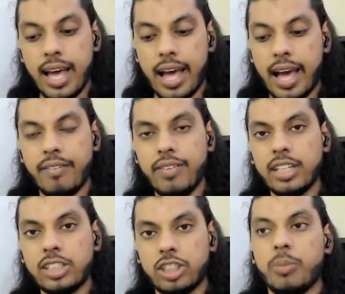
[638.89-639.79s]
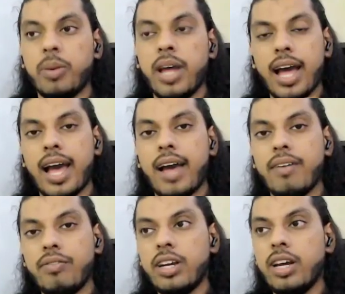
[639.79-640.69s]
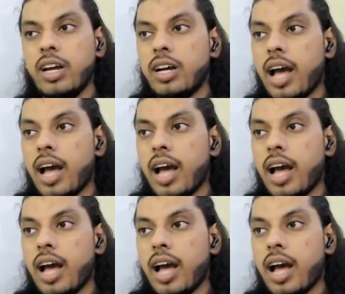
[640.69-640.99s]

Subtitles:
Having a script, having